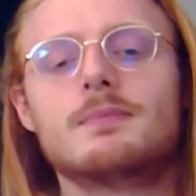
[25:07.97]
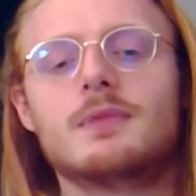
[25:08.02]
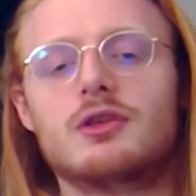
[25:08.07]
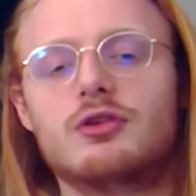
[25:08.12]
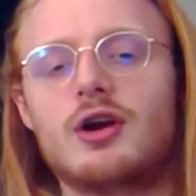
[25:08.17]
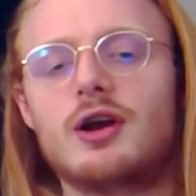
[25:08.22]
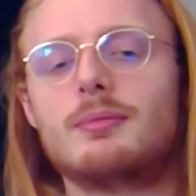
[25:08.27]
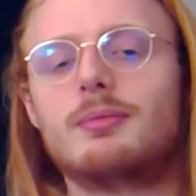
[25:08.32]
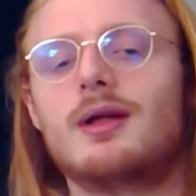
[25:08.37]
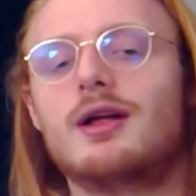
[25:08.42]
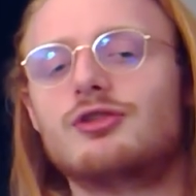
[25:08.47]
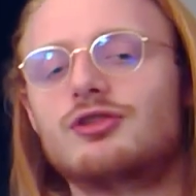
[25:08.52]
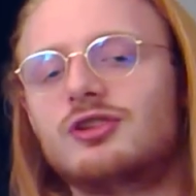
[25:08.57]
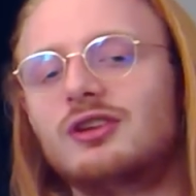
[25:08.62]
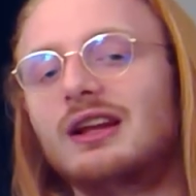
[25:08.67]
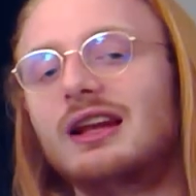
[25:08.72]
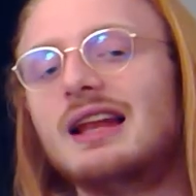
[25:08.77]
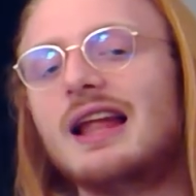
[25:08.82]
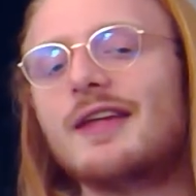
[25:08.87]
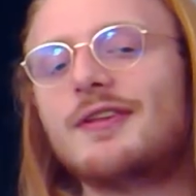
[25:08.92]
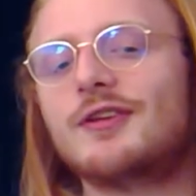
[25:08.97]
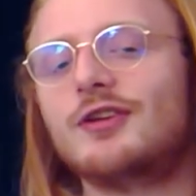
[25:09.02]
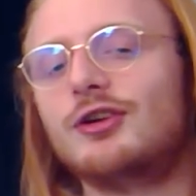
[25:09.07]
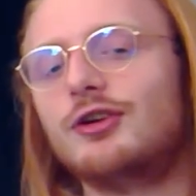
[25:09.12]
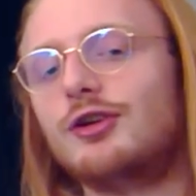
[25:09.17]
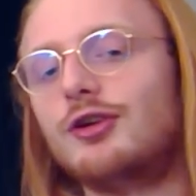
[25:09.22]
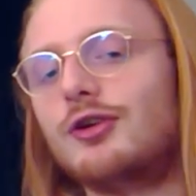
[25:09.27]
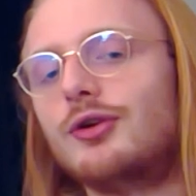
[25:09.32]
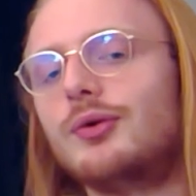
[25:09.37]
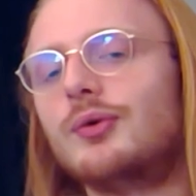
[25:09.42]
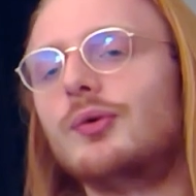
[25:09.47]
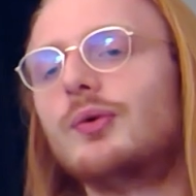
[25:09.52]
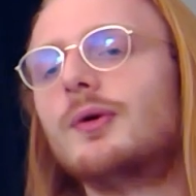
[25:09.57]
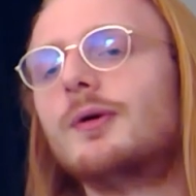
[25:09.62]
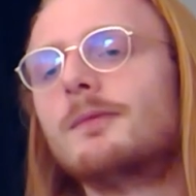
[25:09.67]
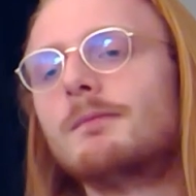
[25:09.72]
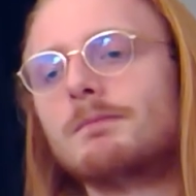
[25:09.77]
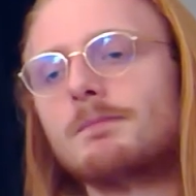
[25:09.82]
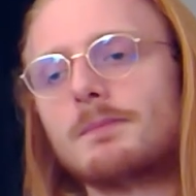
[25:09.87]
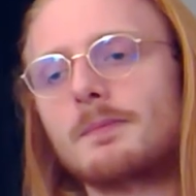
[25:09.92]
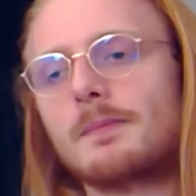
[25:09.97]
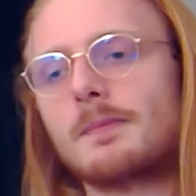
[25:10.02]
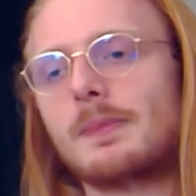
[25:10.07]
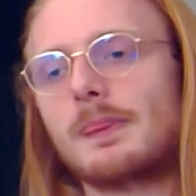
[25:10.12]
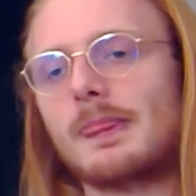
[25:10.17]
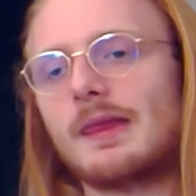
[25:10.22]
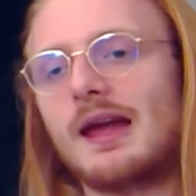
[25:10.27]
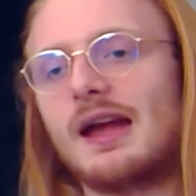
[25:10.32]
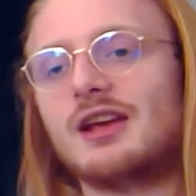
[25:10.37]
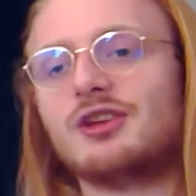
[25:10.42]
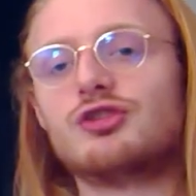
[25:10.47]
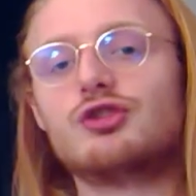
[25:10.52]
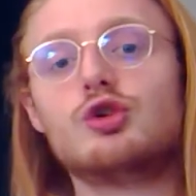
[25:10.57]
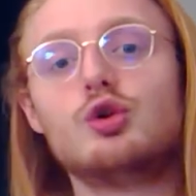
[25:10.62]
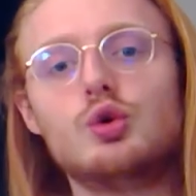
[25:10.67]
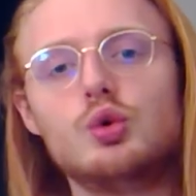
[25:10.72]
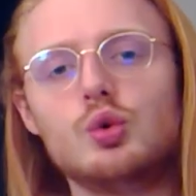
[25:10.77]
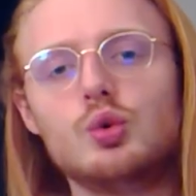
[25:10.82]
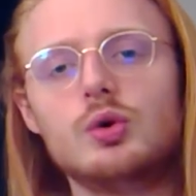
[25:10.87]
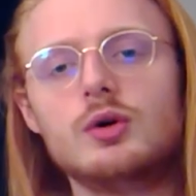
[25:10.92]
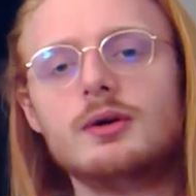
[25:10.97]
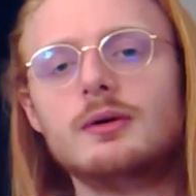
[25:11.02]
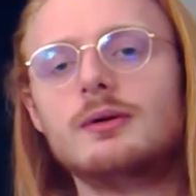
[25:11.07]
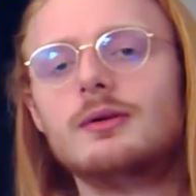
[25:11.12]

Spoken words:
try to pronounce the letter U as U,